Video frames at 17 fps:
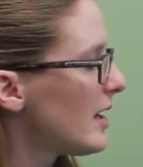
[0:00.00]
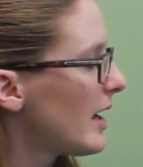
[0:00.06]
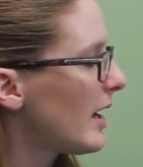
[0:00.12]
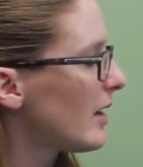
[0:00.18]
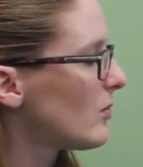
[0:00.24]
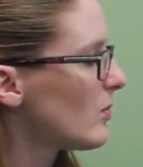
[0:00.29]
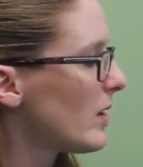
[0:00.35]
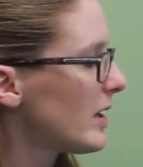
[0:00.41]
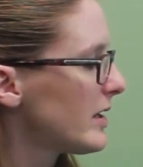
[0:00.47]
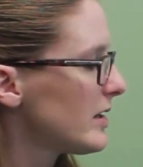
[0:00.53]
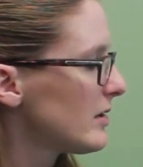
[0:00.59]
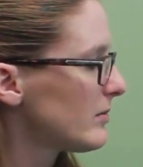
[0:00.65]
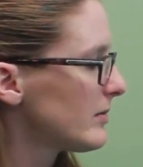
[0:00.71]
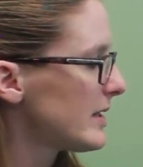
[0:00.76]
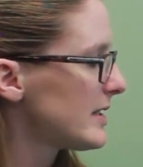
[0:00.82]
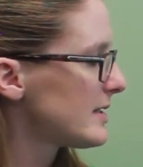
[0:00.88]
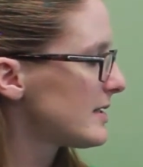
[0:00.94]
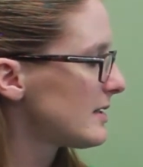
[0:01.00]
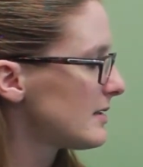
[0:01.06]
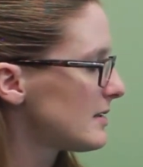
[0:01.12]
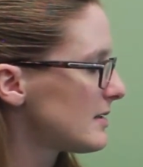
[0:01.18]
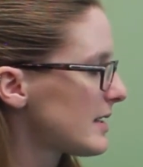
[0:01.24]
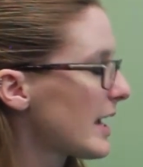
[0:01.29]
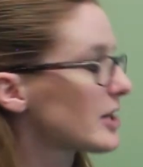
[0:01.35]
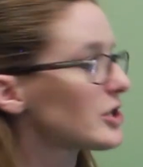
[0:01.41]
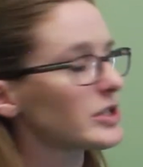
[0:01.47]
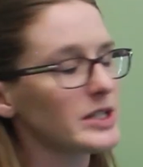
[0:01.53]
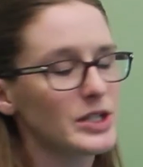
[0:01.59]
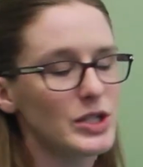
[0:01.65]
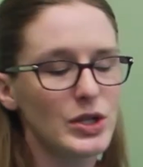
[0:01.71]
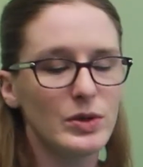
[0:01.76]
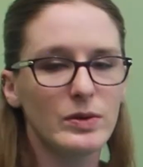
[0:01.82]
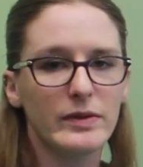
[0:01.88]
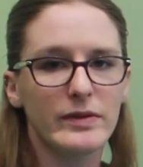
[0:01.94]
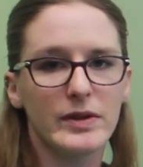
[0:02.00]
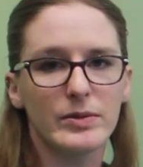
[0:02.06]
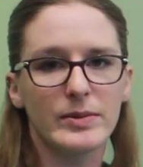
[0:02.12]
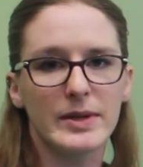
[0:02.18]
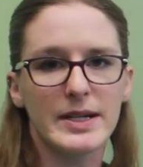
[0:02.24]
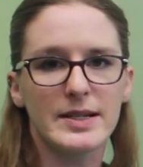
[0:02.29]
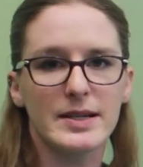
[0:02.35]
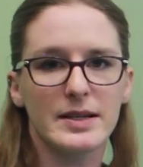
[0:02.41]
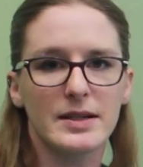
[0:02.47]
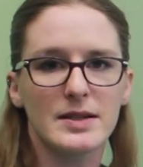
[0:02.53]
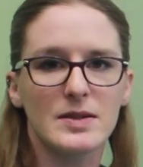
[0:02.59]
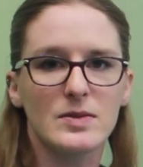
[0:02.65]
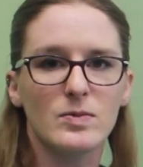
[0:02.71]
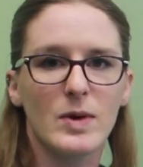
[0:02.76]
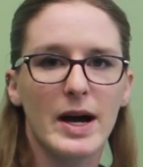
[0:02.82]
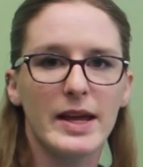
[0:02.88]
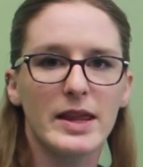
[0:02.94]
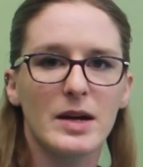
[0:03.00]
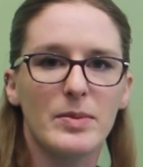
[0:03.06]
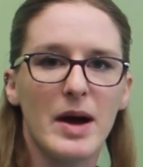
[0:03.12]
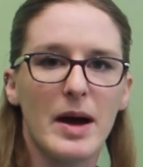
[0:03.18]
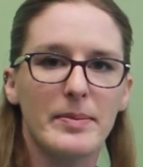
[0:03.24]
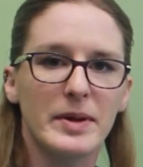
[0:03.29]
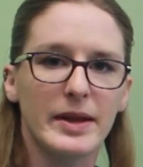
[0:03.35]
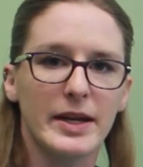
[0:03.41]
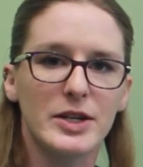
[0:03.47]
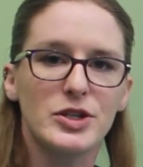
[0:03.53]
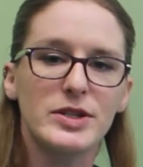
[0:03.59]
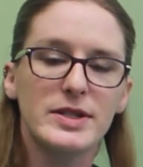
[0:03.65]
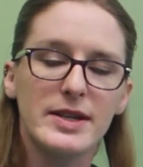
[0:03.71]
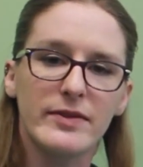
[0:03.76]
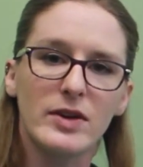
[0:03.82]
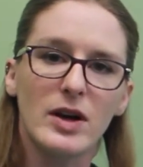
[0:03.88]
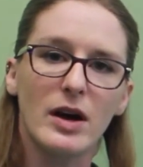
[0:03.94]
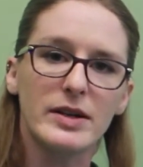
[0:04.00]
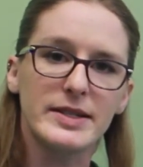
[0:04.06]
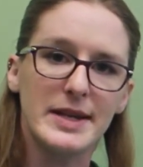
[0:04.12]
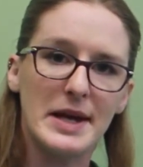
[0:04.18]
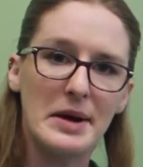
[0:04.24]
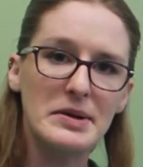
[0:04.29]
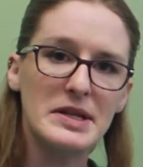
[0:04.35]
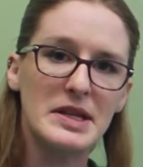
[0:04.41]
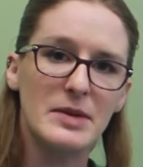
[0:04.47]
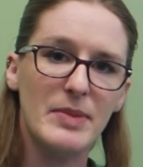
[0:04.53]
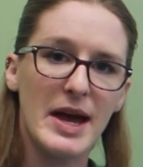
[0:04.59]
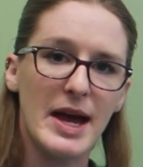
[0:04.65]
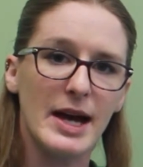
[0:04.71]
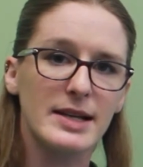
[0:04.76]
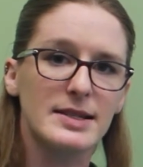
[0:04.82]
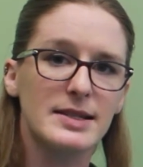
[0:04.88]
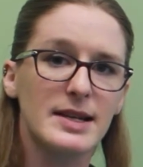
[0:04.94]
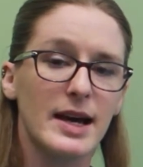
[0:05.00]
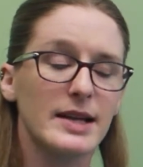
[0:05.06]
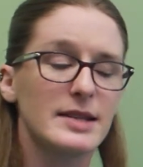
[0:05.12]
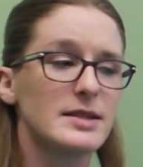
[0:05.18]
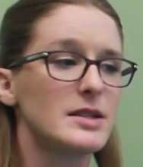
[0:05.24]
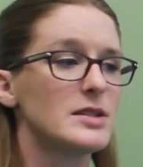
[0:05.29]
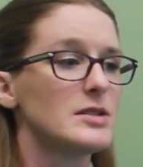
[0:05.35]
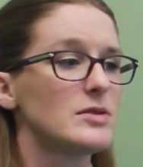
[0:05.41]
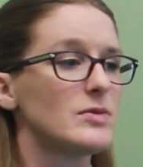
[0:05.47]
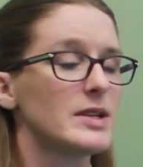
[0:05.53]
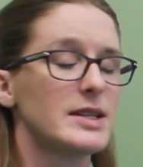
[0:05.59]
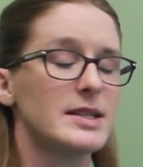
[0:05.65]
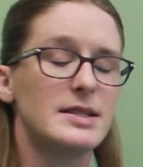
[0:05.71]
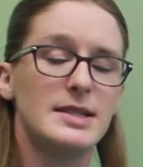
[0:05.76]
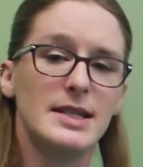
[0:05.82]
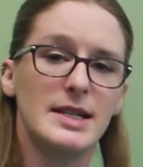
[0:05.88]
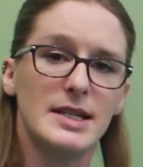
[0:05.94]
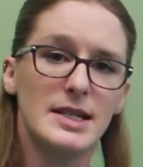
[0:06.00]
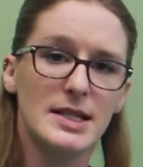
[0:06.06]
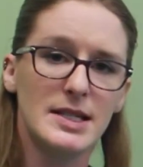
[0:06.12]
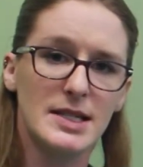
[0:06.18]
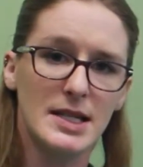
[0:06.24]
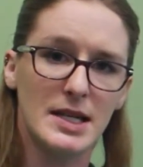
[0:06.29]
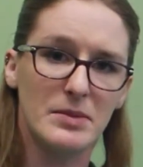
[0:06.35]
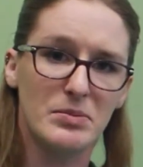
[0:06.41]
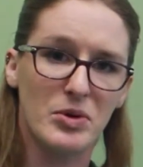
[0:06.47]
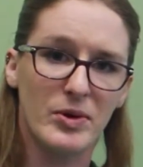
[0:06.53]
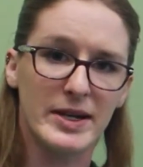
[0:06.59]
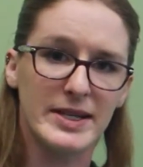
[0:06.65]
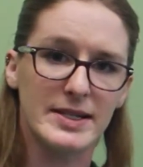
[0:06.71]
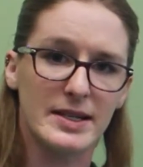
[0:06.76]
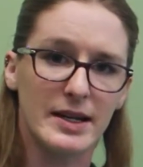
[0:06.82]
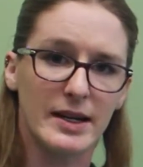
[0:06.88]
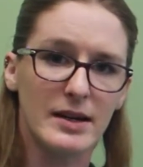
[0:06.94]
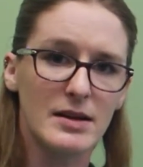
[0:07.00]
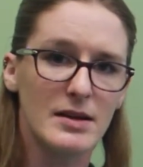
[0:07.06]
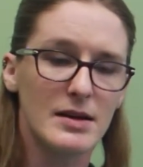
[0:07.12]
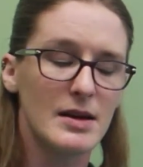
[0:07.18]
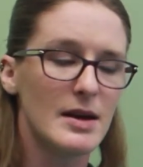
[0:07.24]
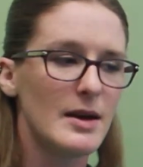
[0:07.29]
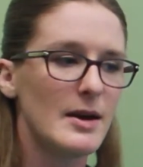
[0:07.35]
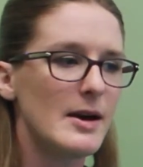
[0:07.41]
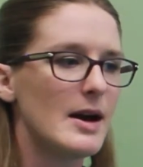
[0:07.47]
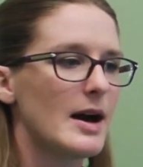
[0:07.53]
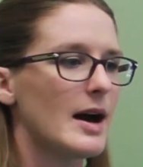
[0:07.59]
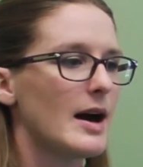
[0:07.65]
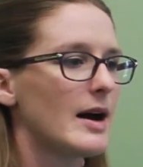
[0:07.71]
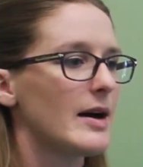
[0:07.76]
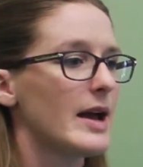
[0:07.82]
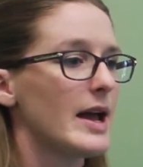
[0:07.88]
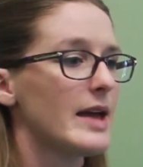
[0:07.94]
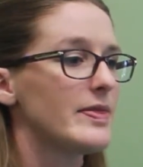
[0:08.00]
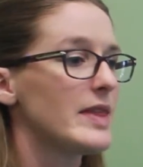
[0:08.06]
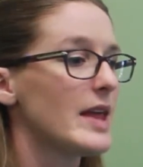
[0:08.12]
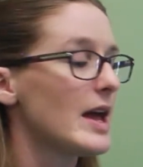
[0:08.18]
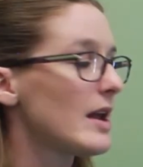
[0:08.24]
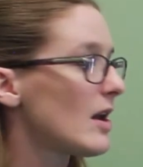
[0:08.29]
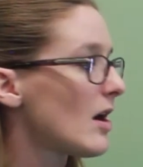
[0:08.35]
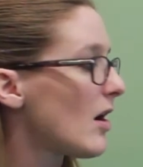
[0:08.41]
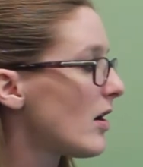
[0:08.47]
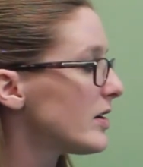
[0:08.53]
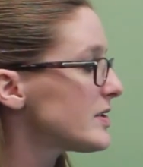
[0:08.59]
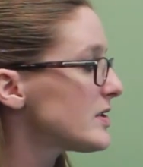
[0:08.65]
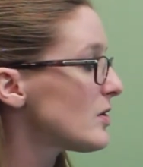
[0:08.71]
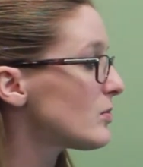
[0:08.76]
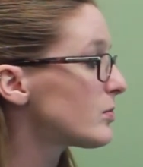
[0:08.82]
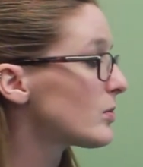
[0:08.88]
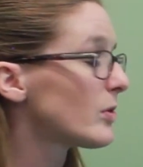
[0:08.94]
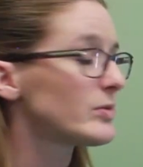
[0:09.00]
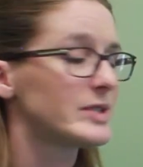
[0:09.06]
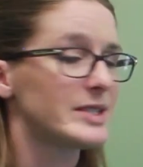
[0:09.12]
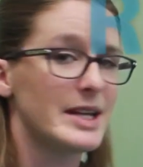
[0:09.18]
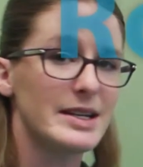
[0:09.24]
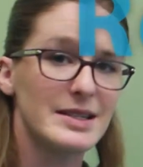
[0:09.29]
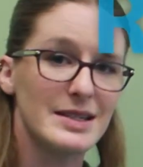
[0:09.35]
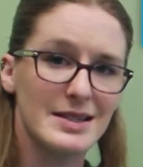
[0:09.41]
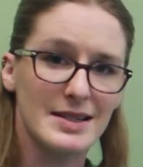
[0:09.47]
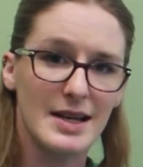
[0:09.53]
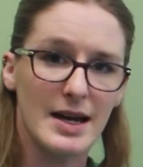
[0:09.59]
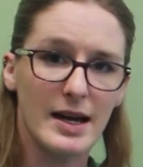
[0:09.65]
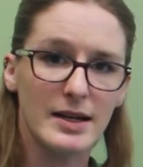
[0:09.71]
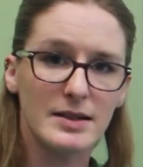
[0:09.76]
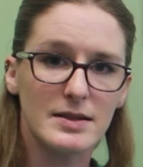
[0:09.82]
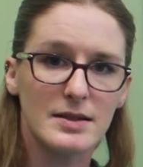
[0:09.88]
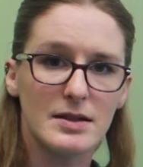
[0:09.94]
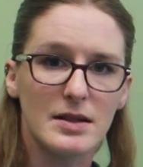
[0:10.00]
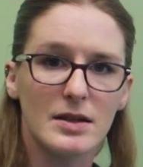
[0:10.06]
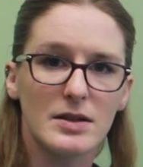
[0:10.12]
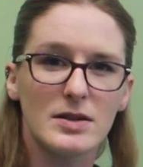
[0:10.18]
And one of the reasons, actually 2 of the reasons why their populations have gone down in the past has to do with DDT poisoning, and then also rodenticides.